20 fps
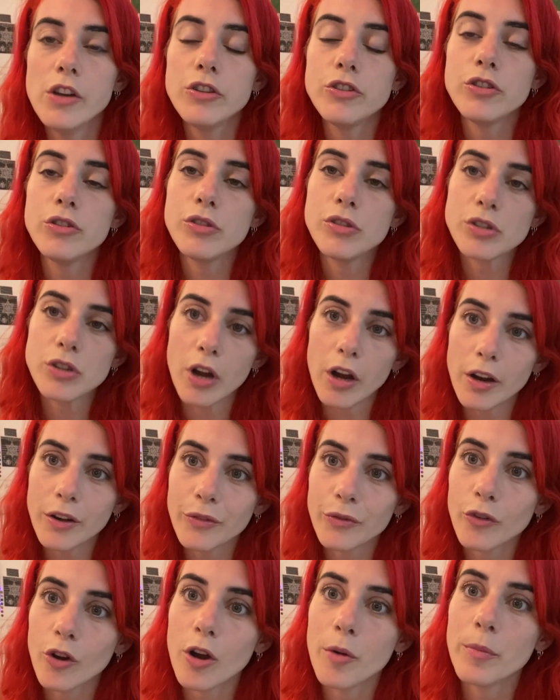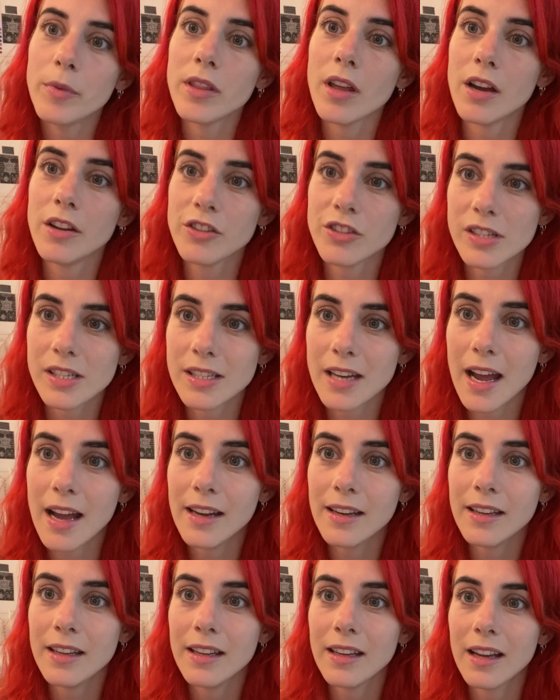start from, with
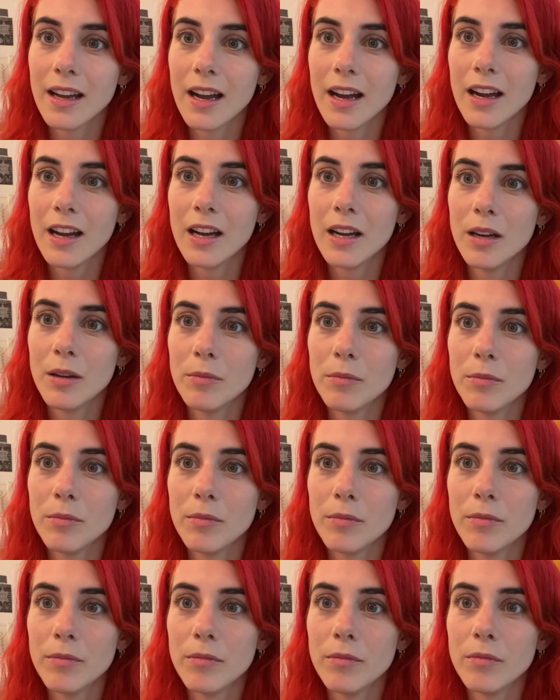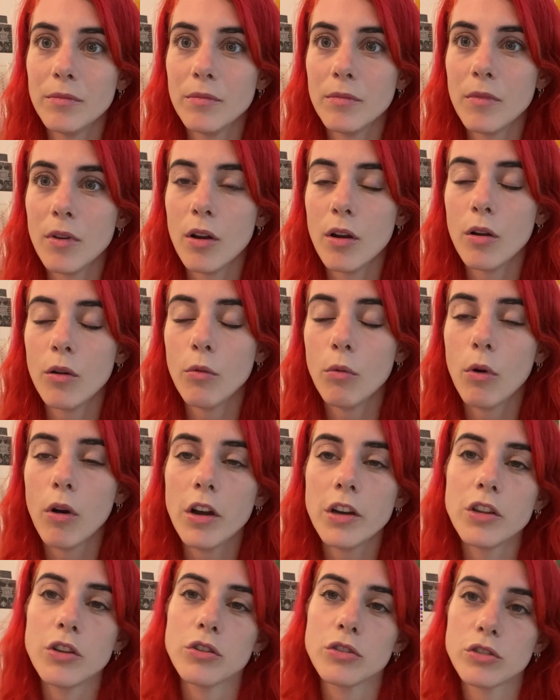understanding
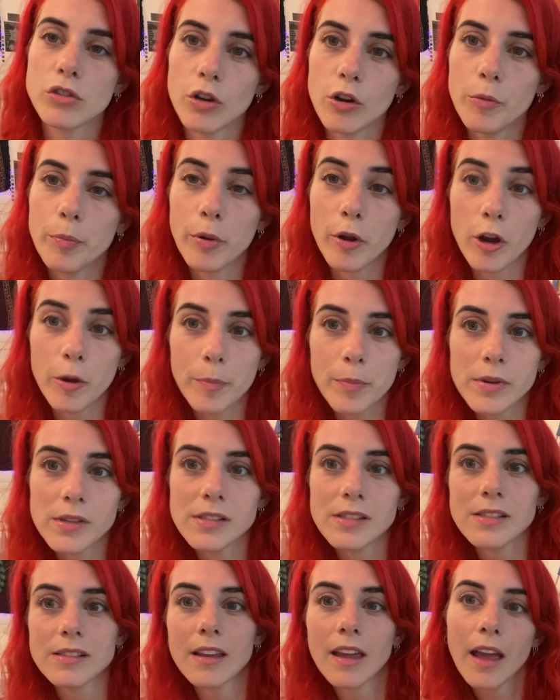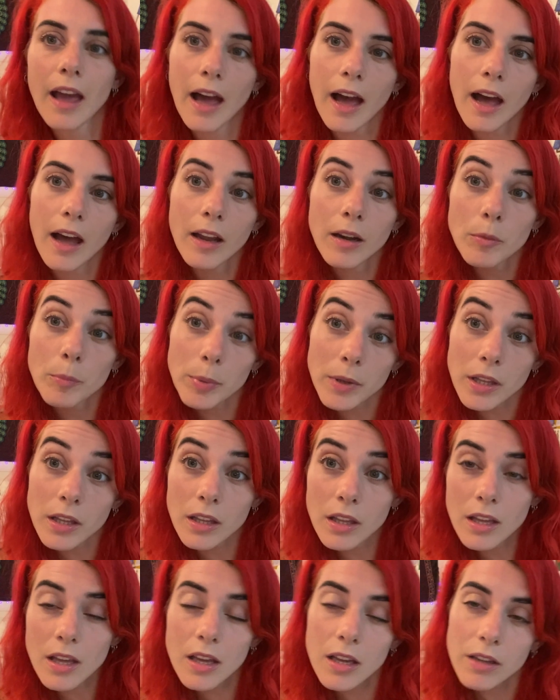what your soul purpose can
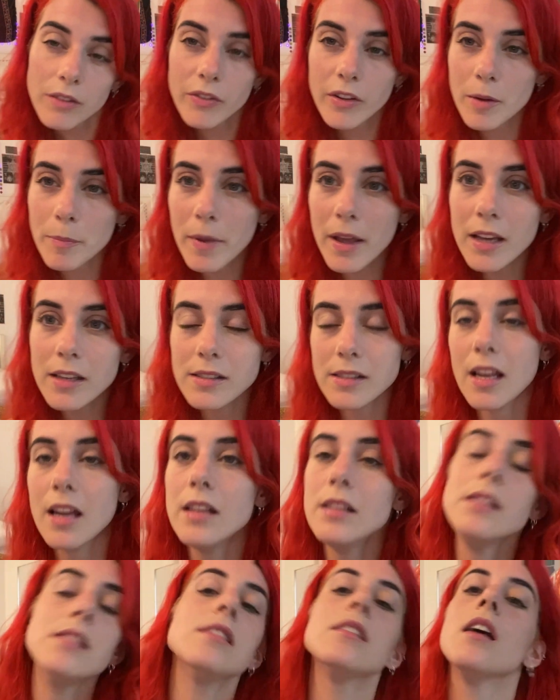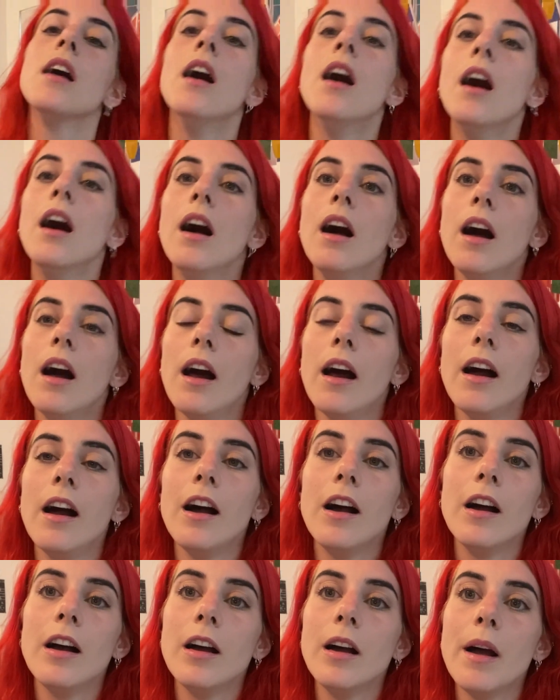be, if it makes sense.
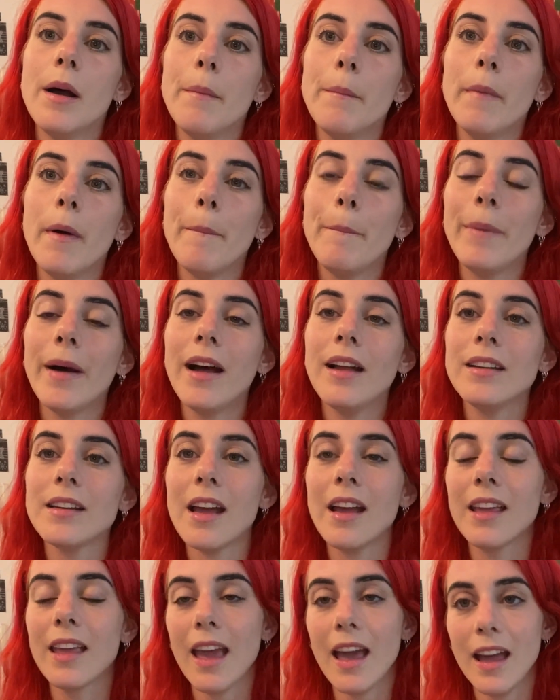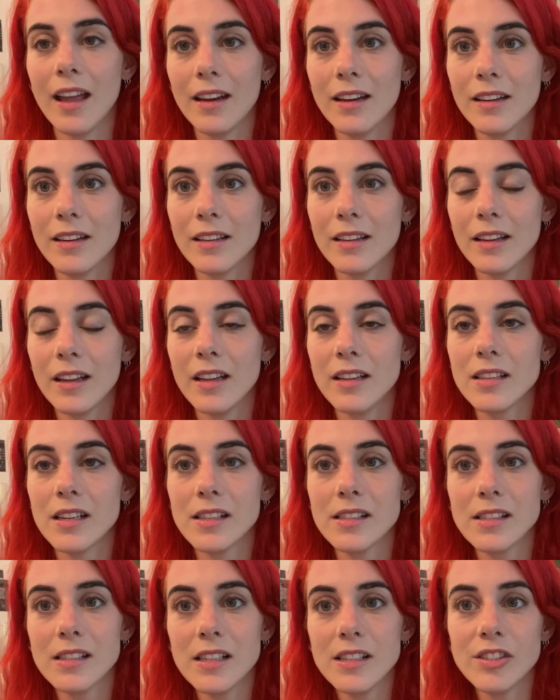But again, it
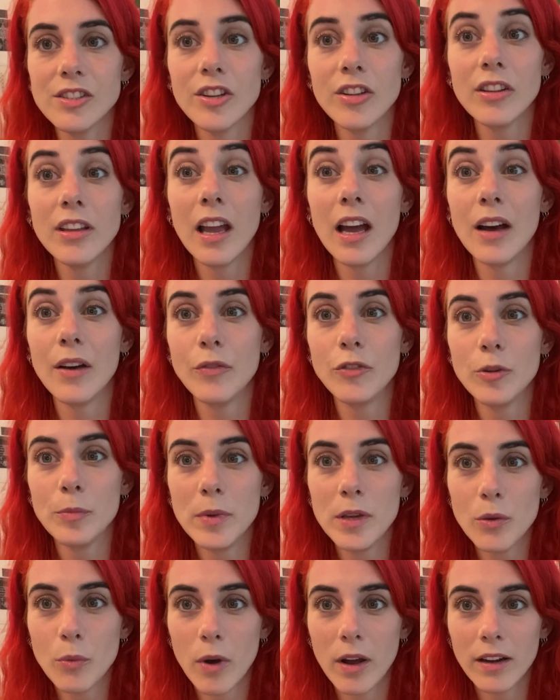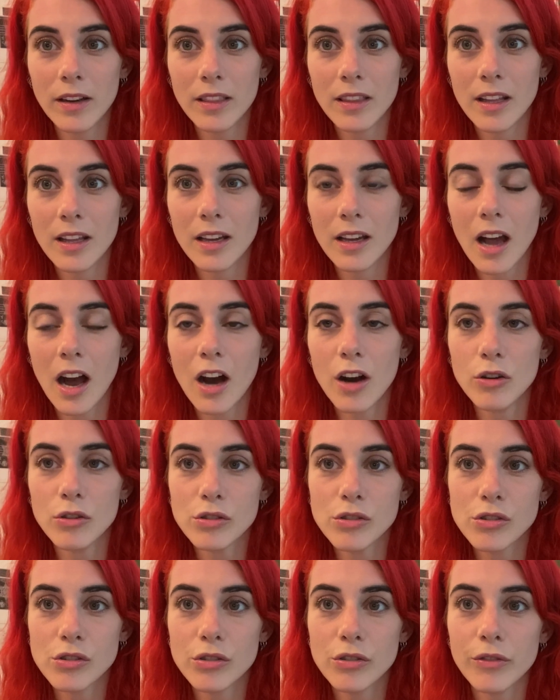doesn't necessarily have to be one thing. I
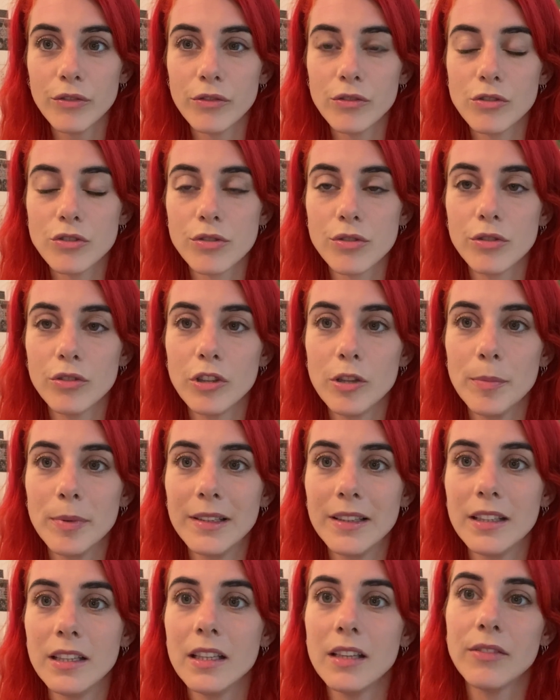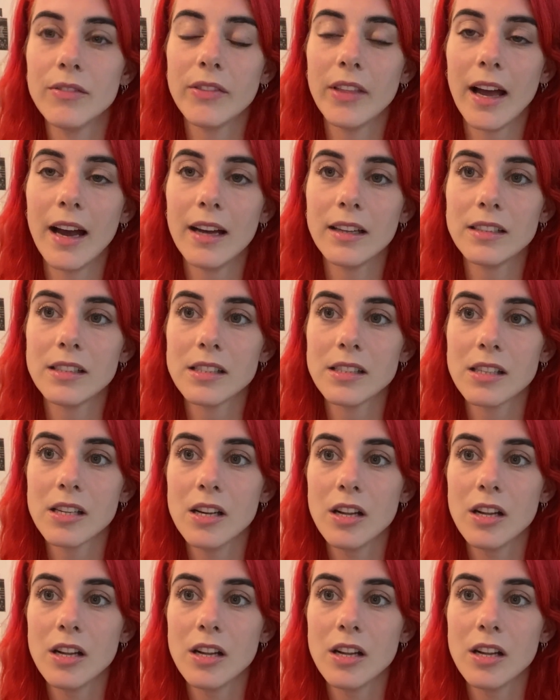also truly believe that